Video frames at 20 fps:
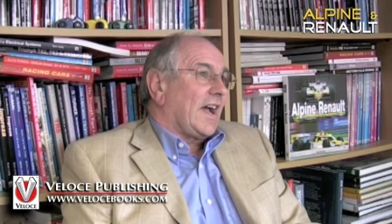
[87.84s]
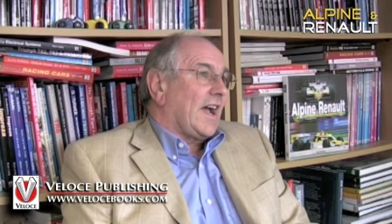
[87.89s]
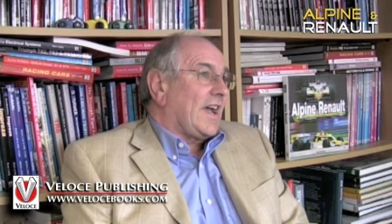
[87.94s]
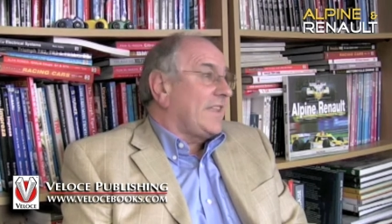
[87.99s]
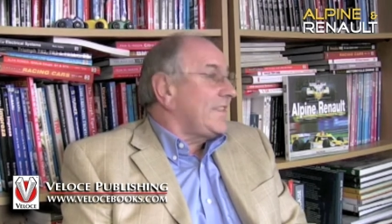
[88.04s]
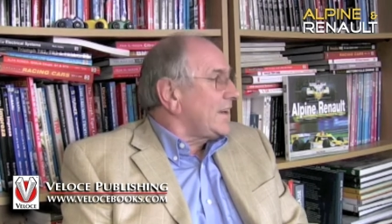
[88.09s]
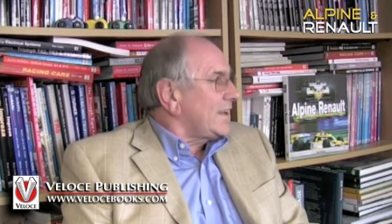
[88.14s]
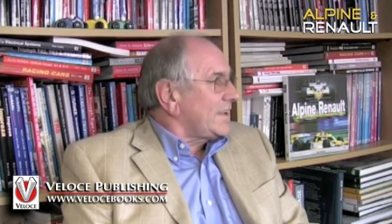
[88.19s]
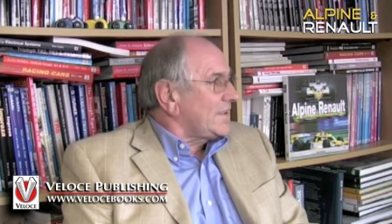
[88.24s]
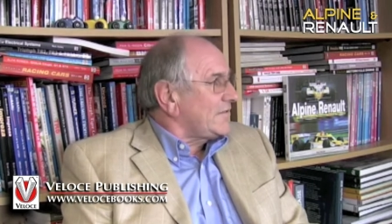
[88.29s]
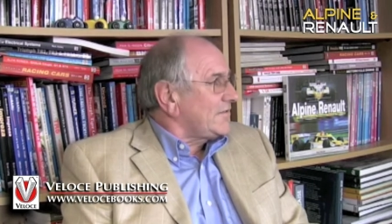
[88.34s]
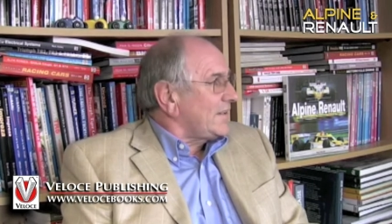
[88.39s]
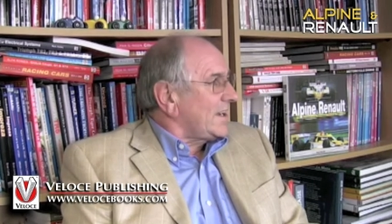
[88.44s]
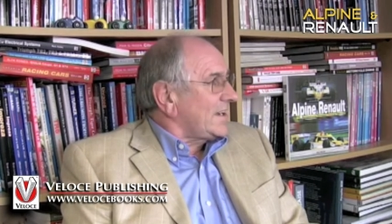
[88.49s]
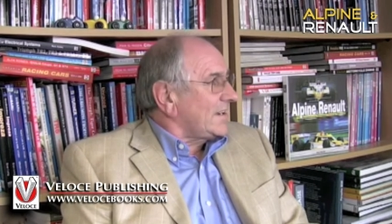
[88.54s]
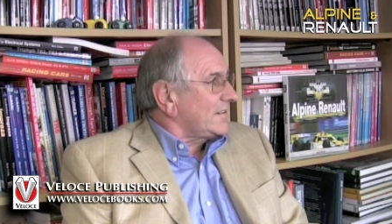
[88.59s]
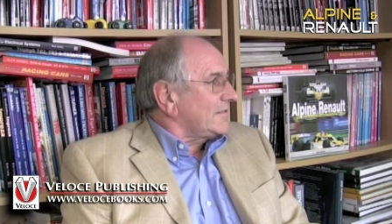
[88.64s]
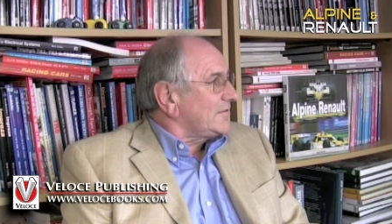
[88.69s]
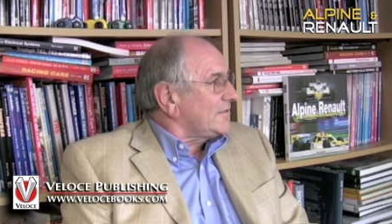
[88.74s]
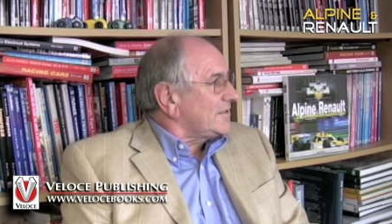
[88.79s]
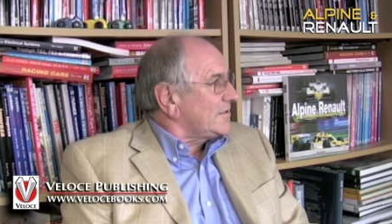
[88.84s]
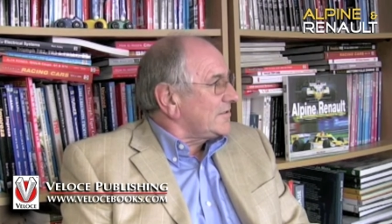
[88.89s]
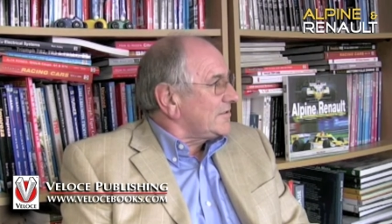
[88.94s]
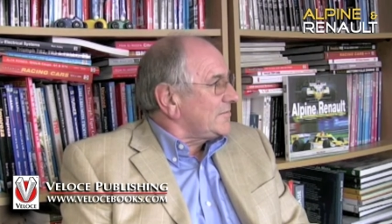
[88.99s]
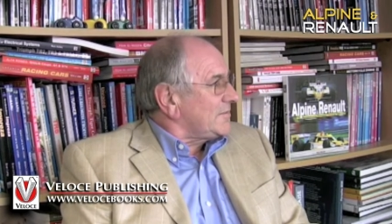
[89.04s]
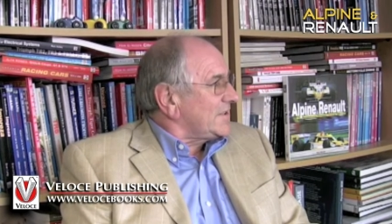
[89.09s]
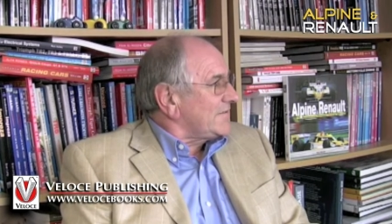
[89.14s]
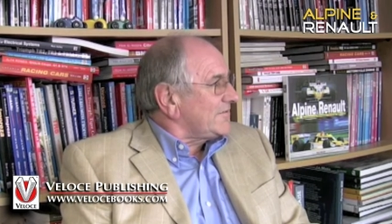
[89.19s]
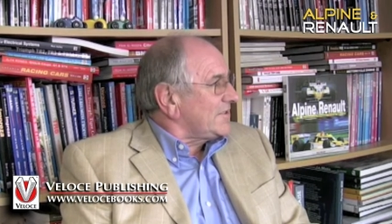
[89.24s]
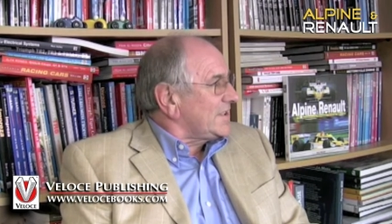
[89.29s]
And then I thought, hang on, do
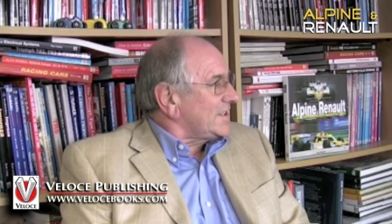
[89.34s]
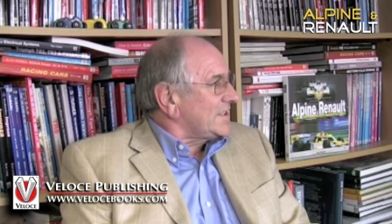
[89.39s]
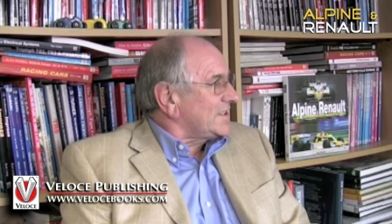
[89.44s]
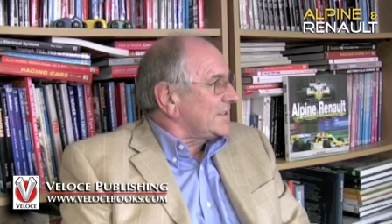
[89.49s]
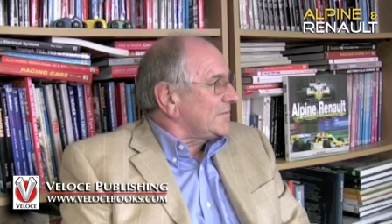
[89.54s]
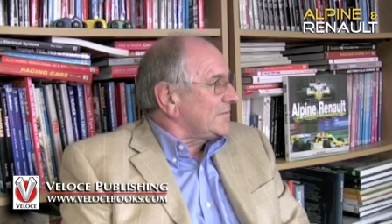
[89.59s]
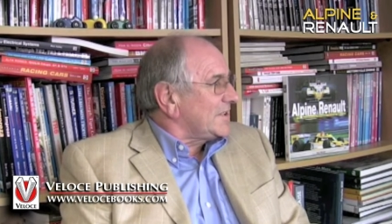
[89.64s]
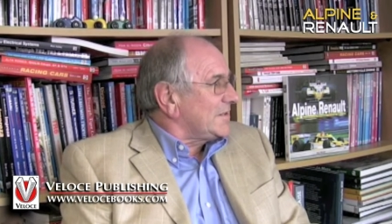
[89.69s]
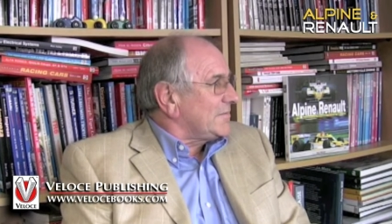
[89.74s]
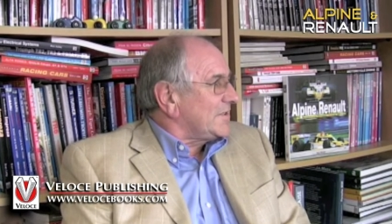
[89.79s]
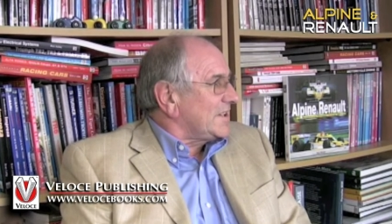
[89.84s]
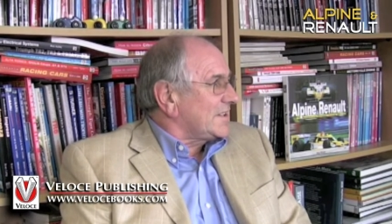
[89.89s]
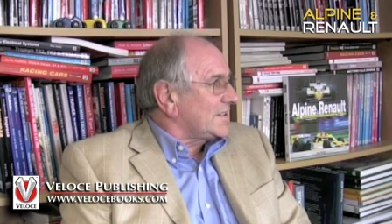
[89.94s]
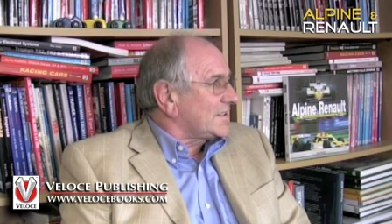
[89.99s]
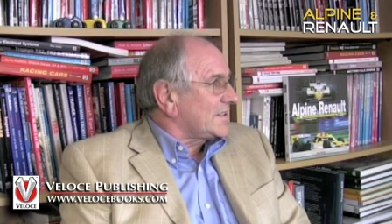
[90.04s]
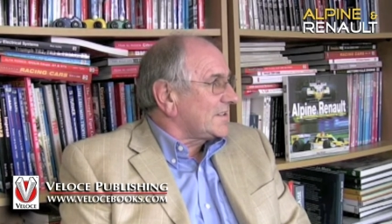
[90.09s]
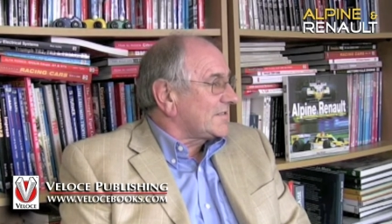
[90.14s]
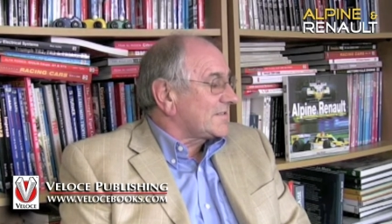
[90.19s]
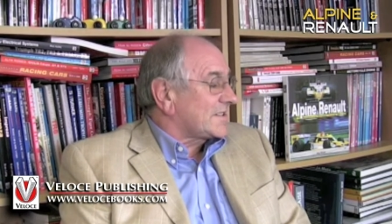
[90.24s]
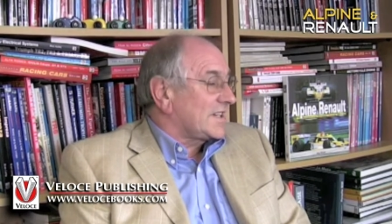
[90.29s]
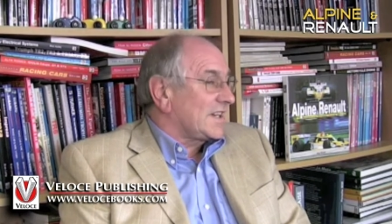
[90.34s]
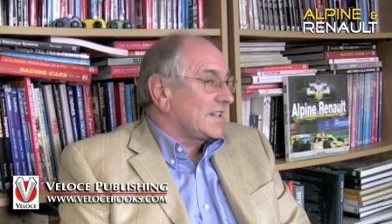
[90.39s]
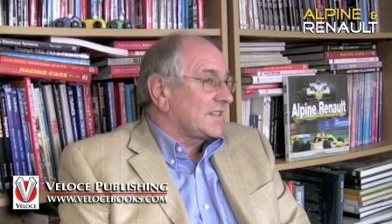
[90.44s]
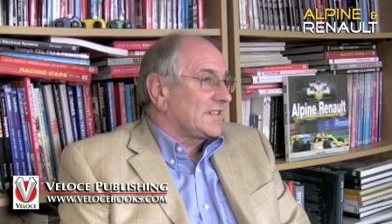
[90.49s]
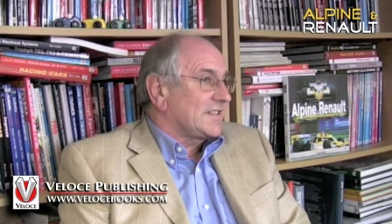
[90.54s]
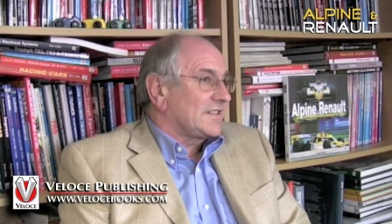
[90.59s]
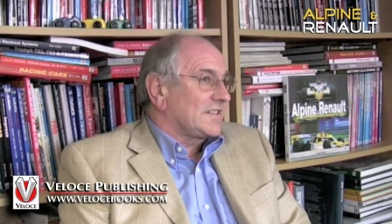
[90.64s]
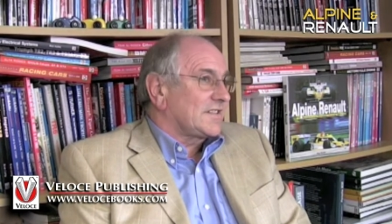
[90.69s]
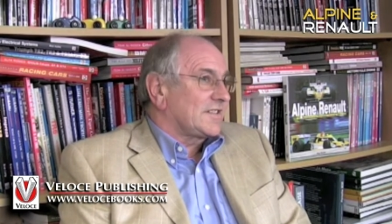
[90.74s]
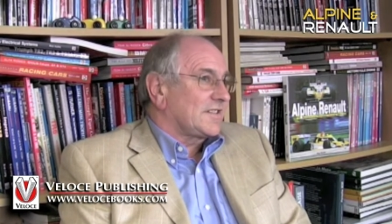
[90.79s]
a bit of writing maybe. So I
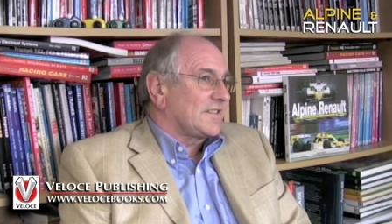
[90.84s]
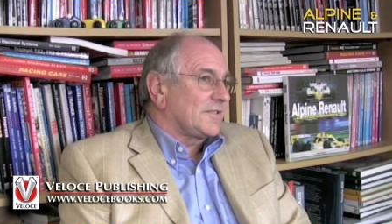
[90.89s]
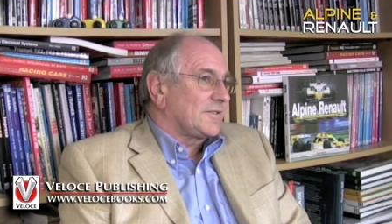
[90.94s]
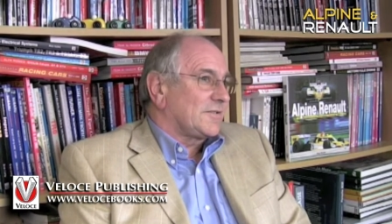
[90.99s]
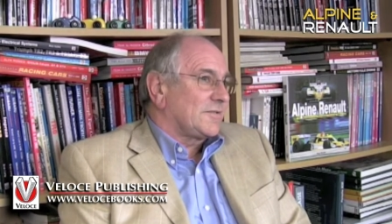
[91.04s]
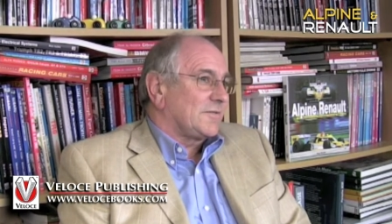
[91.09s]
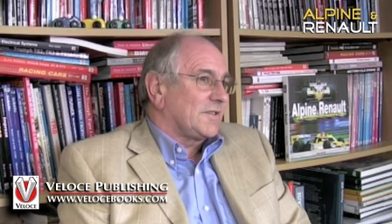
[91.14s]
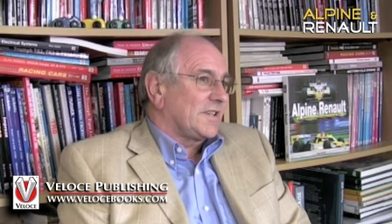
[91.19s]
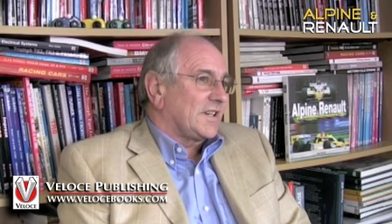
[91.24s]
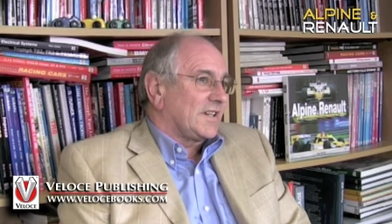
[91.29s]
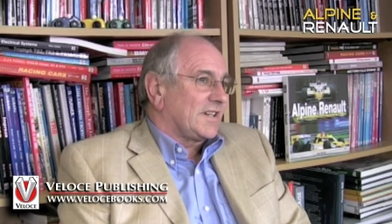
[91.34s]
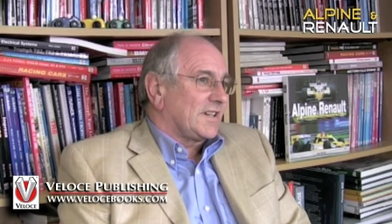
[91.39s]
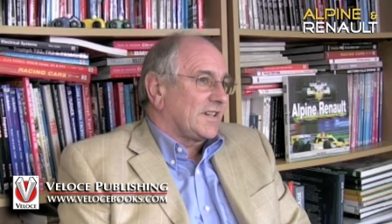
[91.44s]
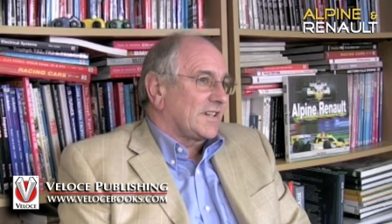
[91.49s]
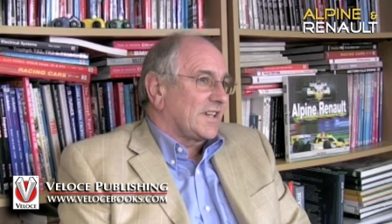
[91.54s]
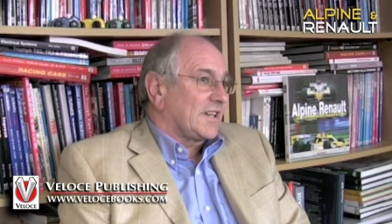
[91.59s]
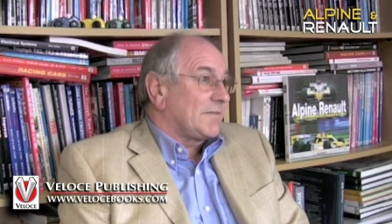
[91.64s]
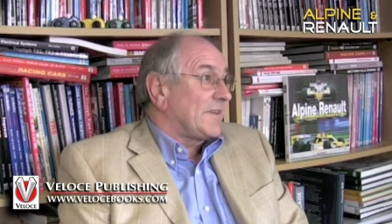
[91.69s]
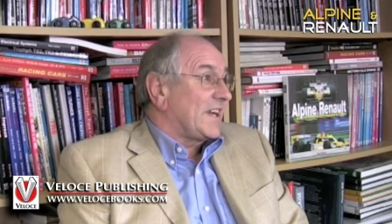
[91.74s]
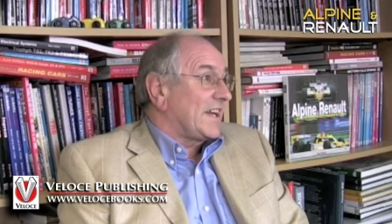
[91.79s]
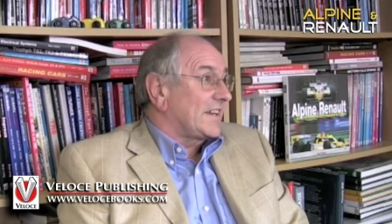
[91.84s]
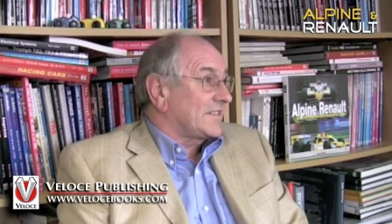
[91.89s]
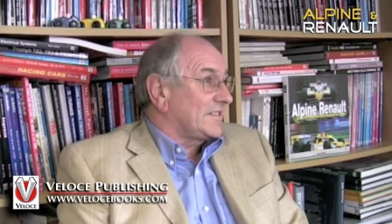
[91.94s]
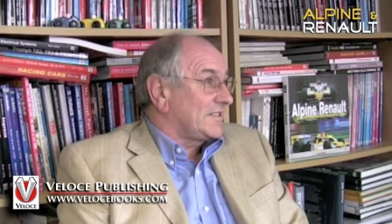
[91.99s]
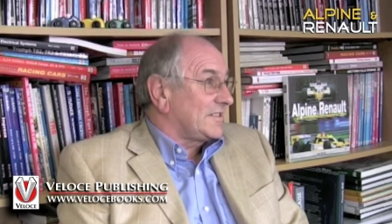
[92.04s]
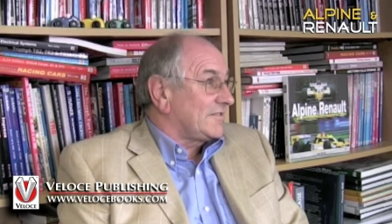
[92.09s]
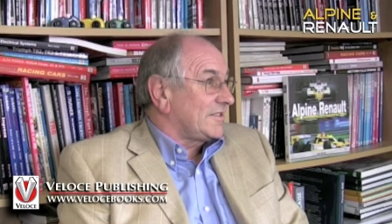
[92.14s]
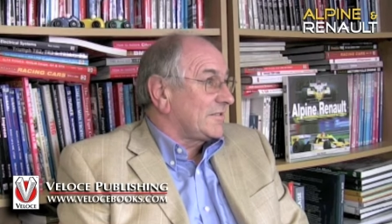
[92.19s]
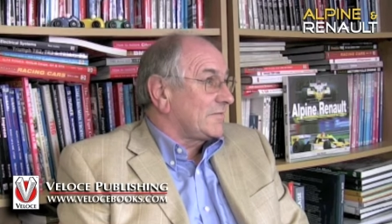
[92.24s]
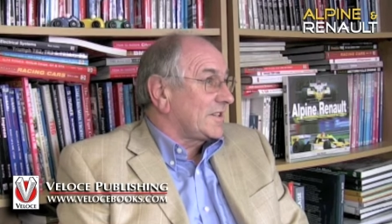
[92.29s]
started to uh, go back to
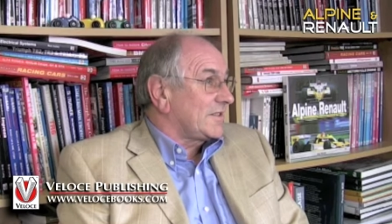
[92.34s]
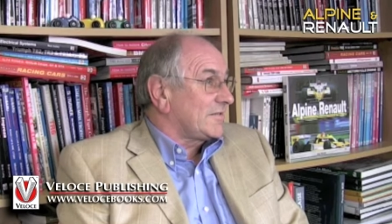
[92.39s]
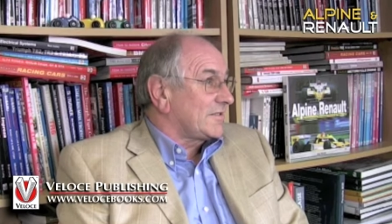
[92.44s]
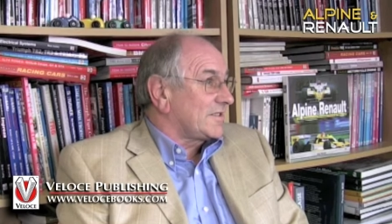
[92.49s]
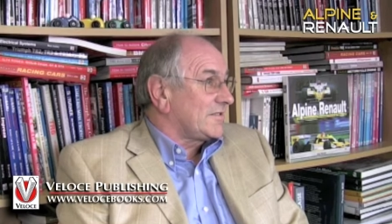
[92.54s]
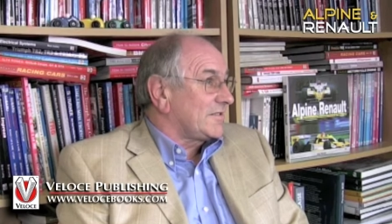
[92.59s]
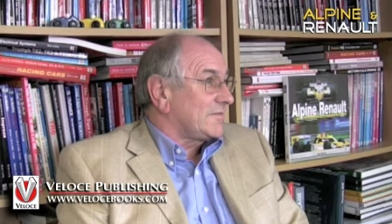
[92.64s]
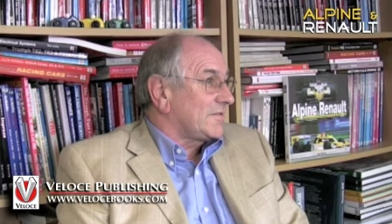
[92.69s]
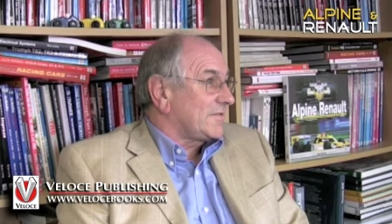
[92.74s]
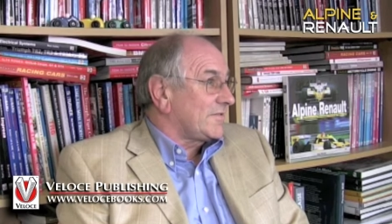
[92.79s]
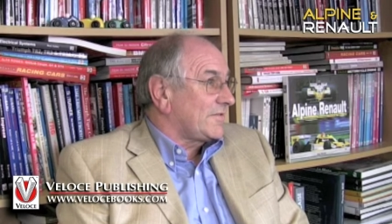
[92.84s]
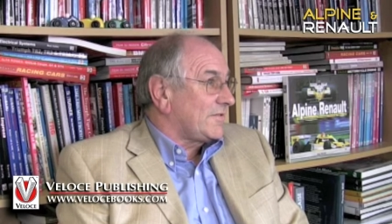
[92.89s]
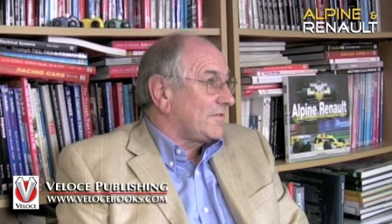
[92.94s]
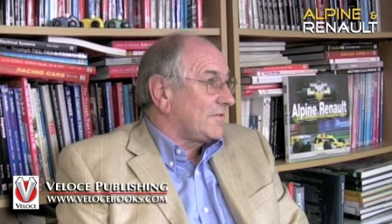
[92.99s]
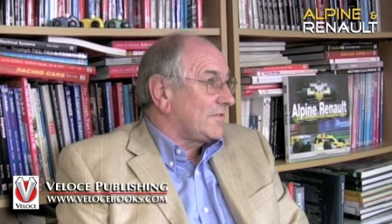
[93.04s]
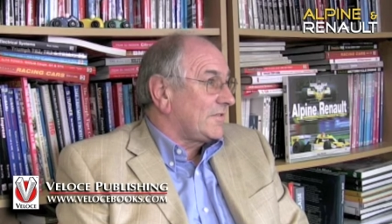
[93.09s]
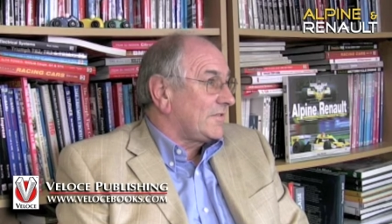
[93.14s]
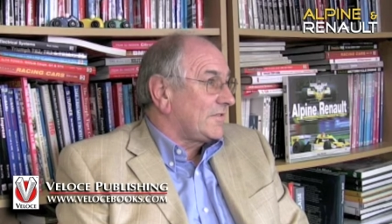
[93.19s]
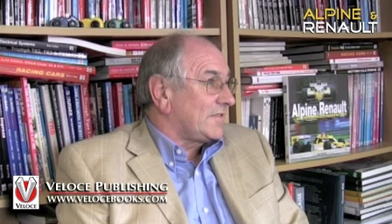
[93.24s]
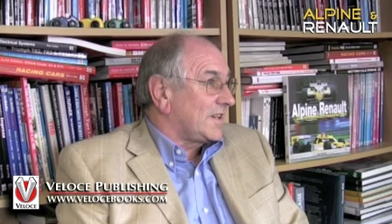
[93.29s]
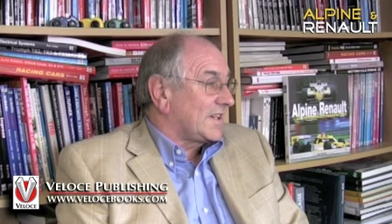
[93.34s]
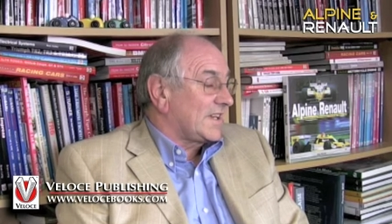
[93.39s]
doing what I was doing before.